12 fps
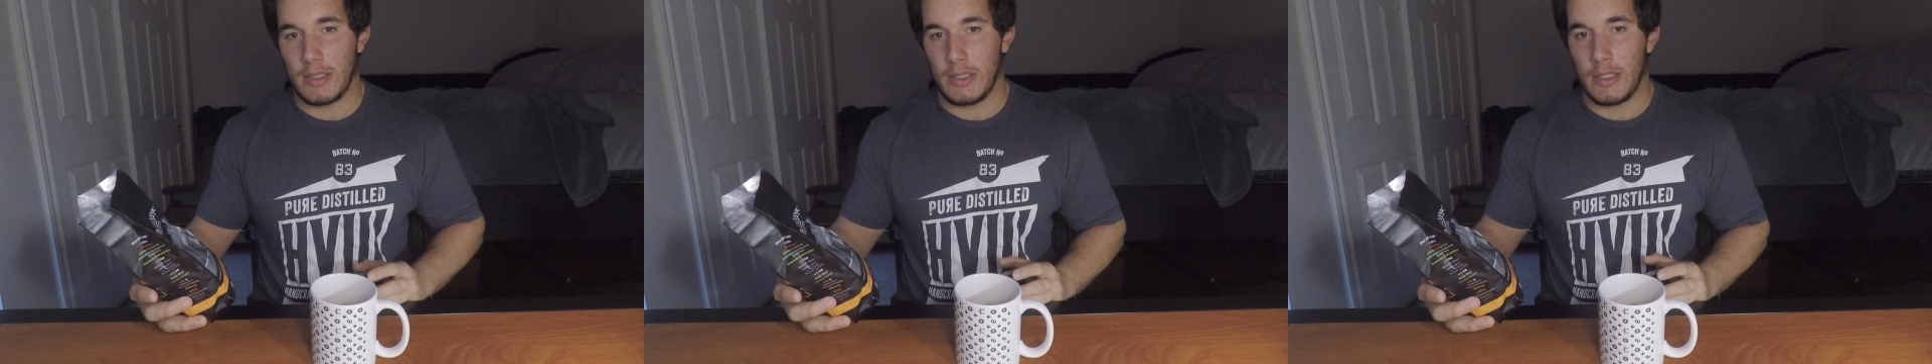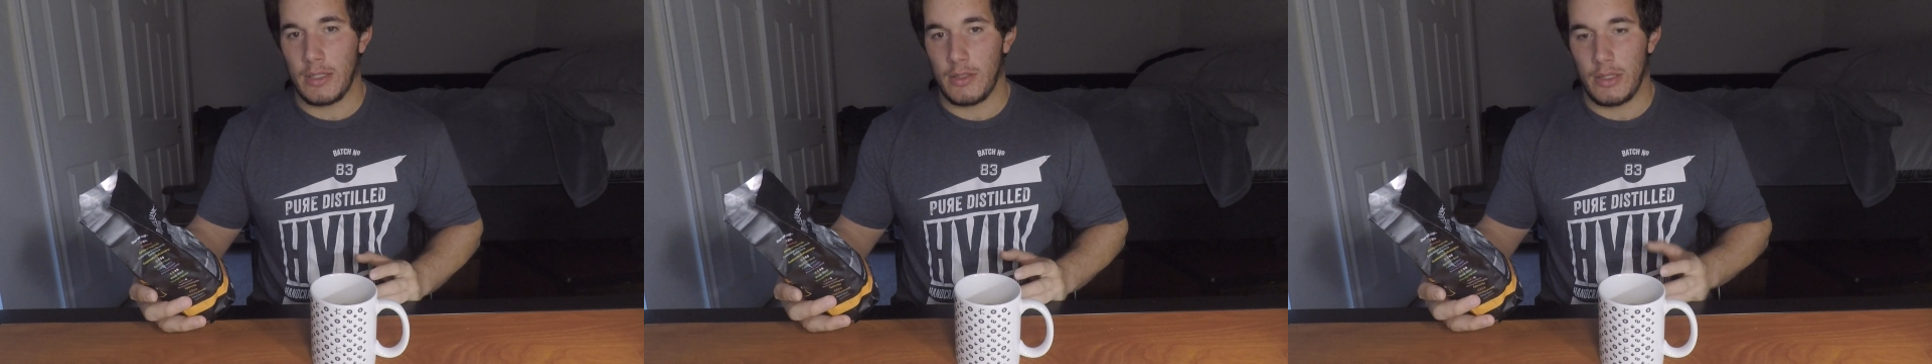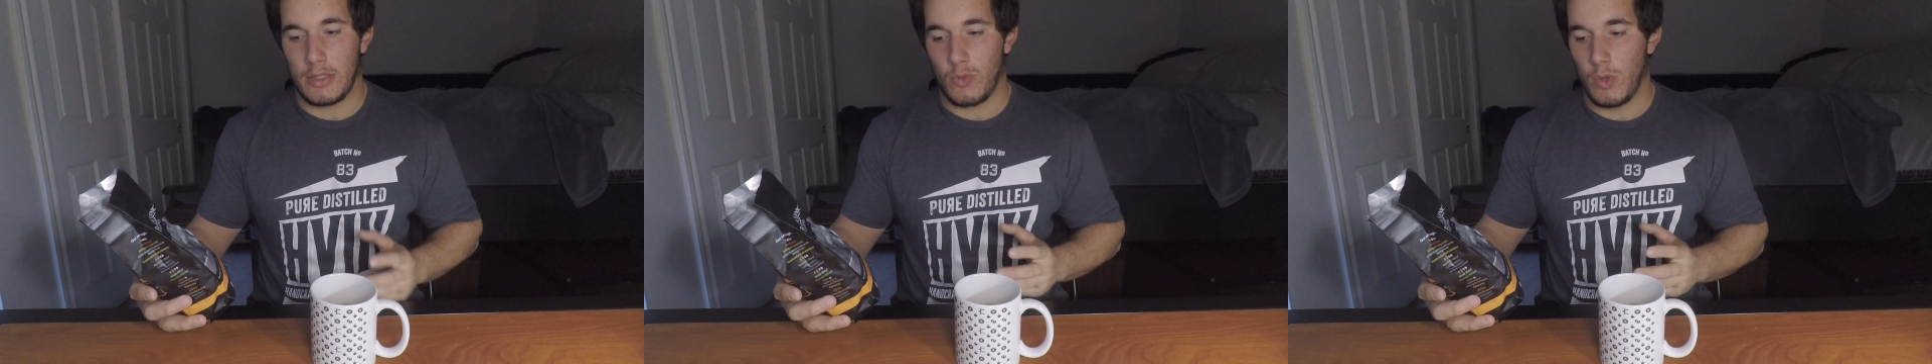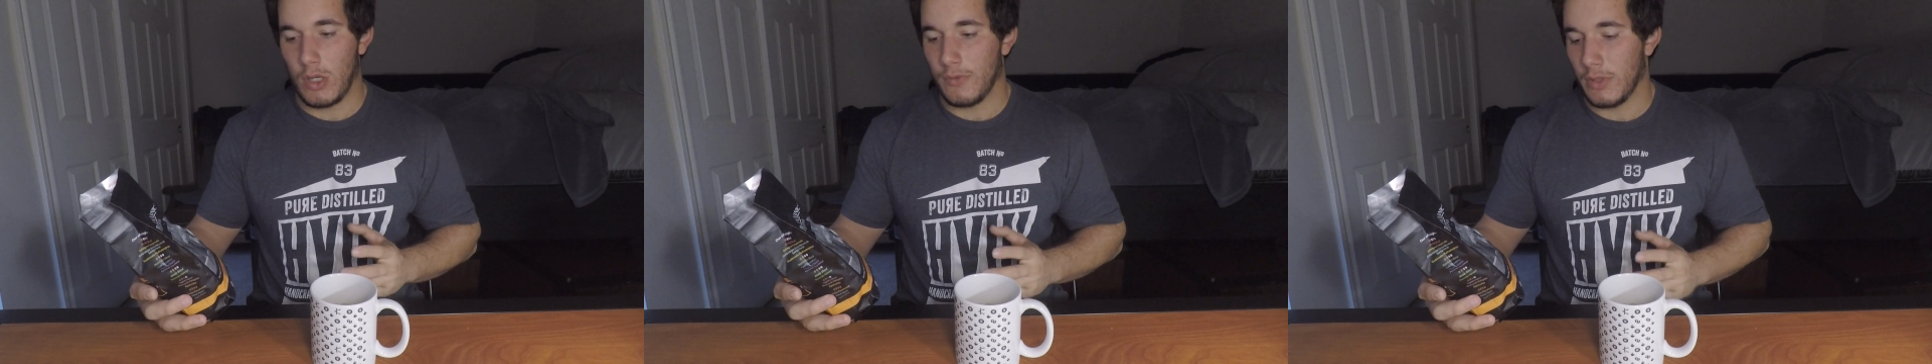I get are like
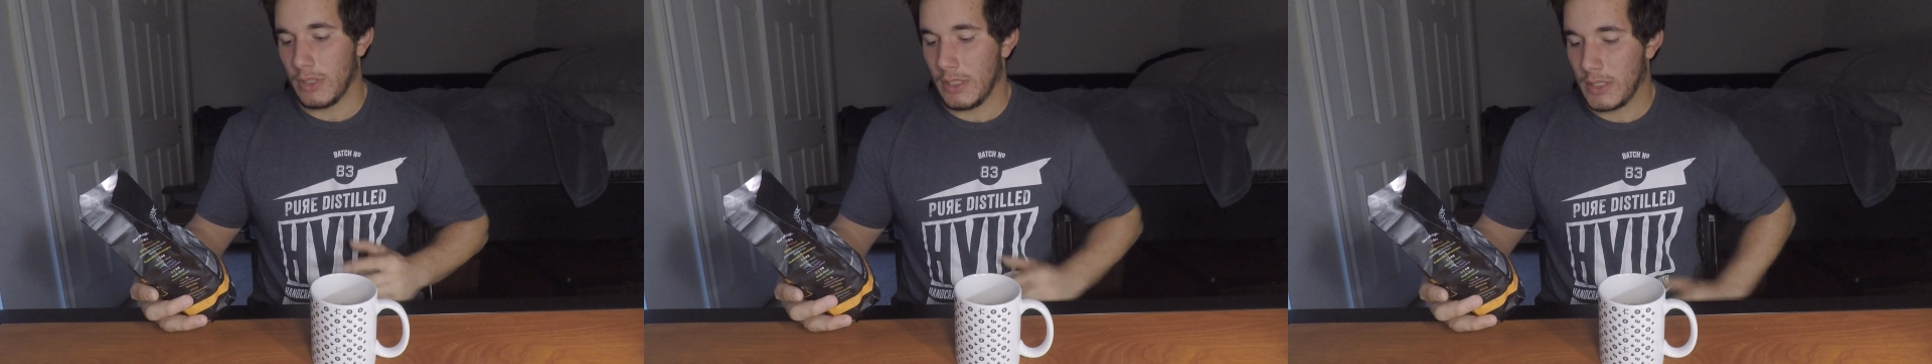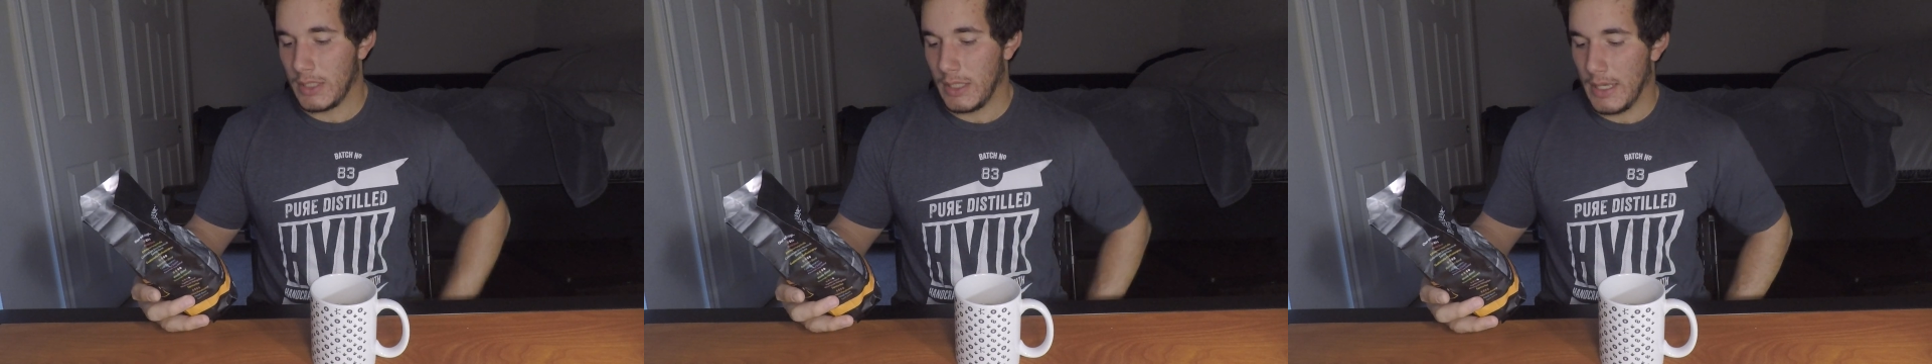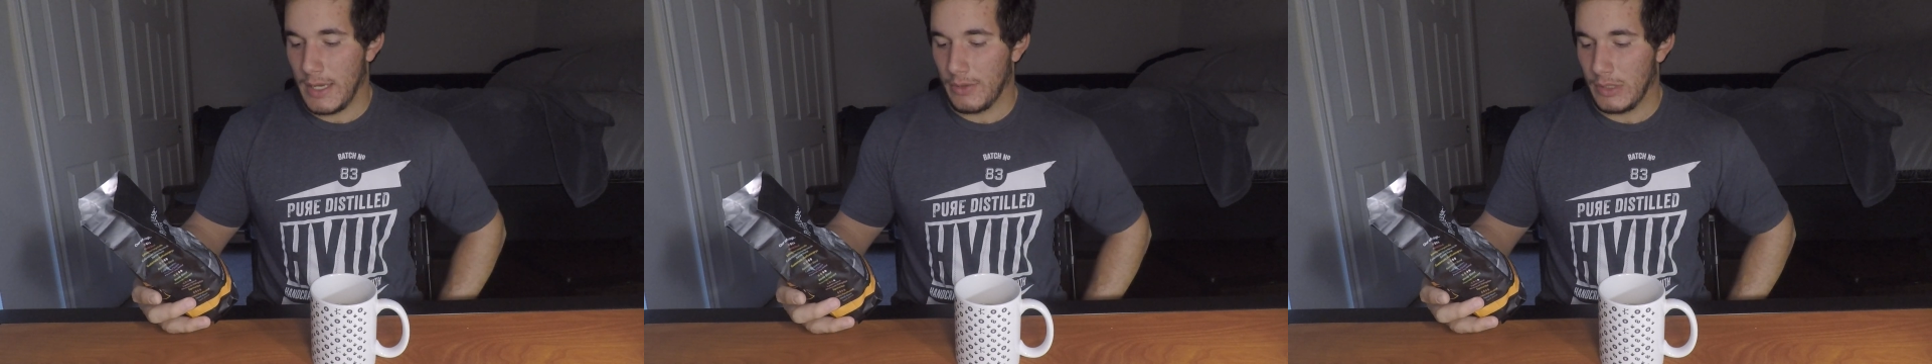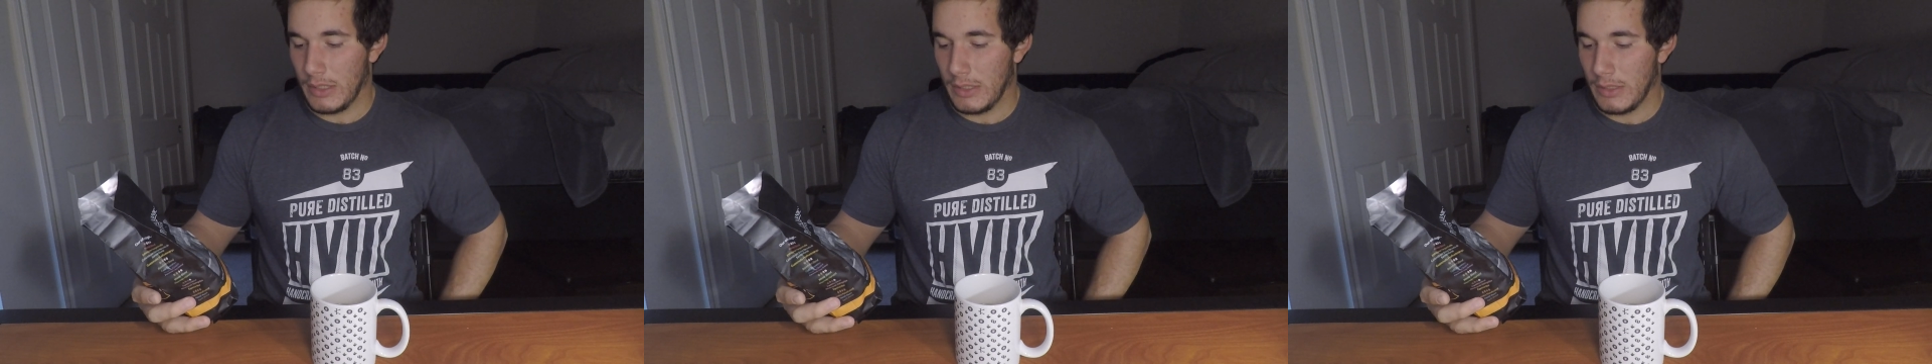12 or 16
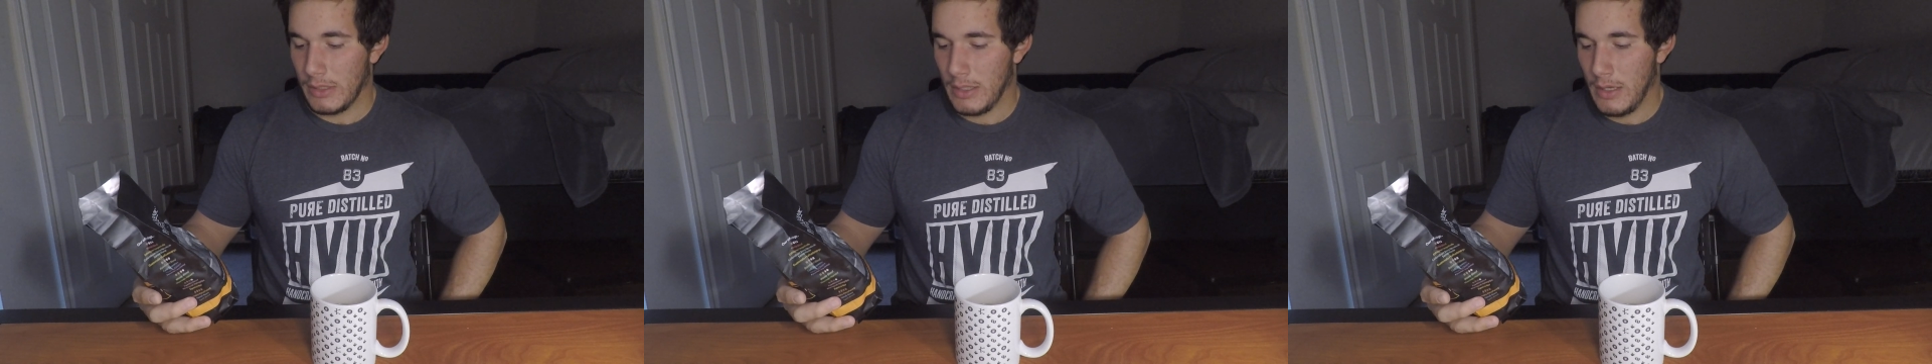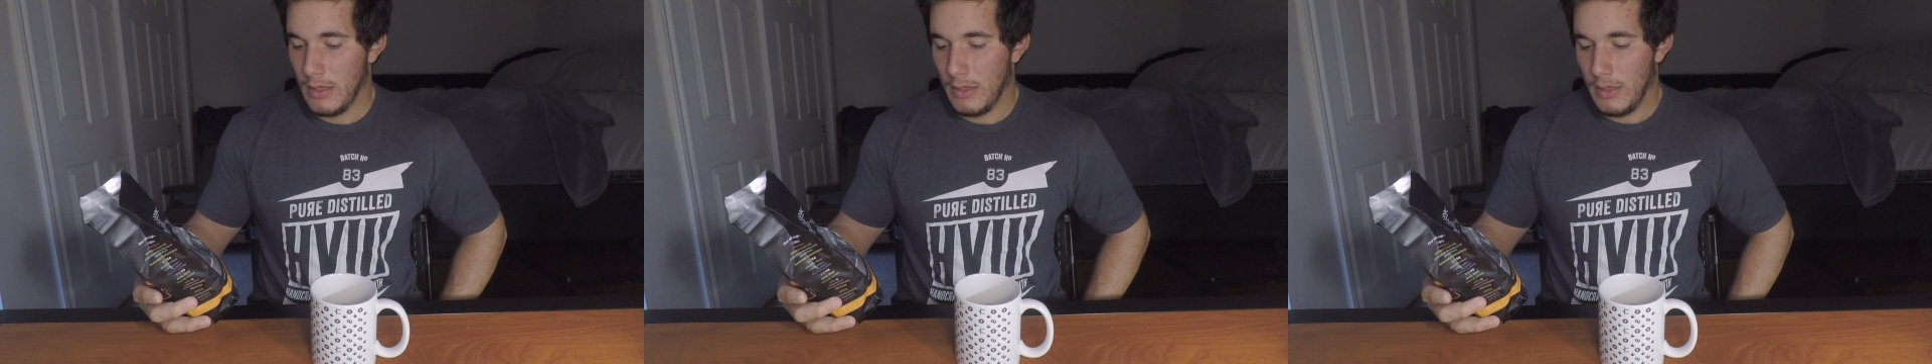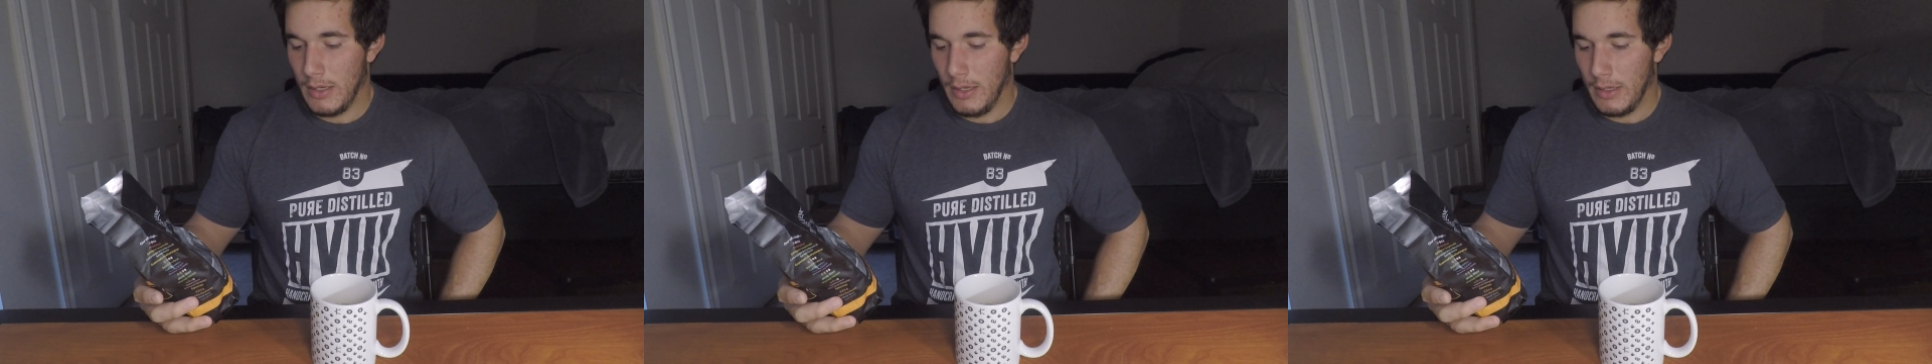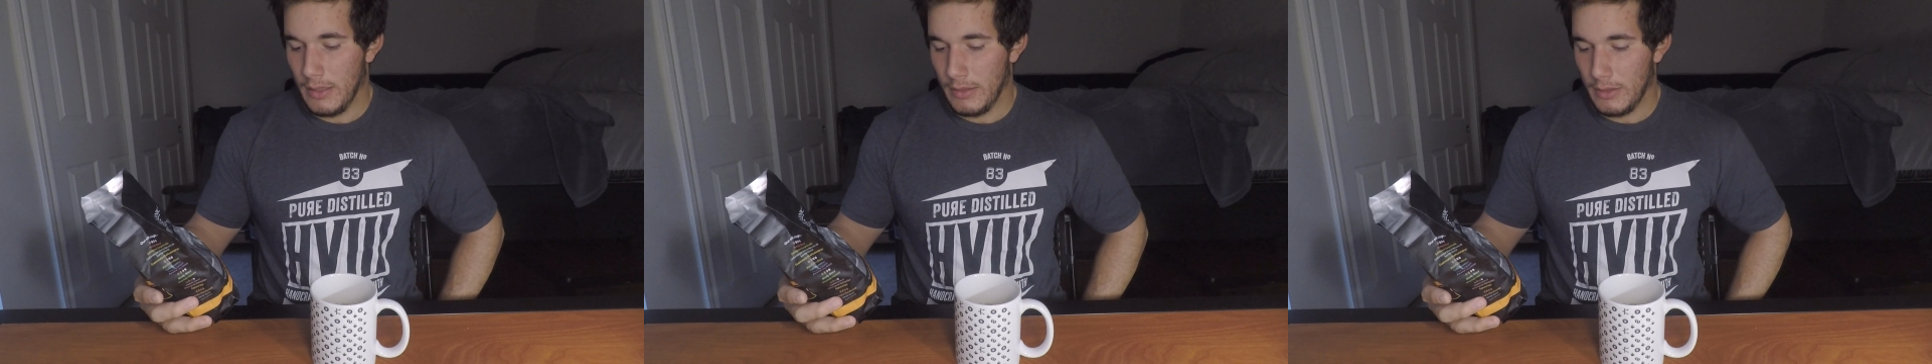ounces,
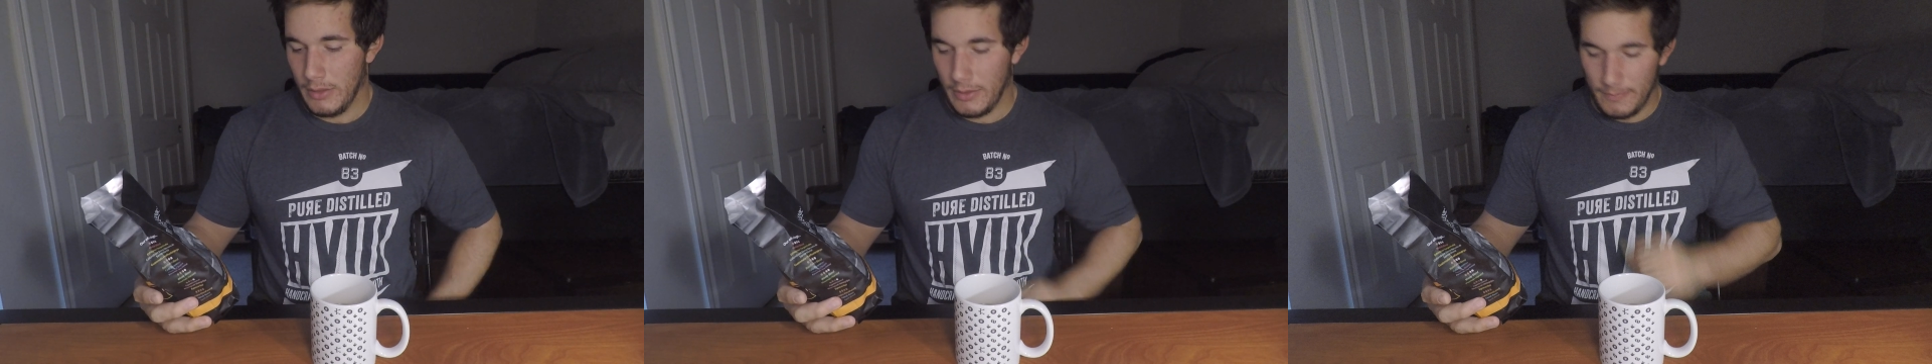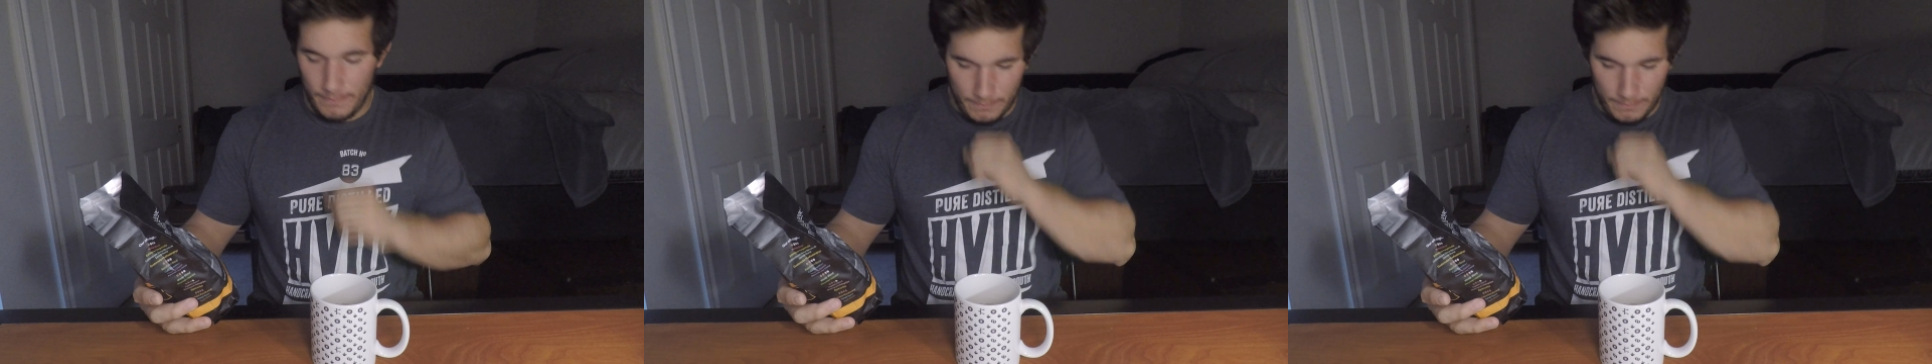and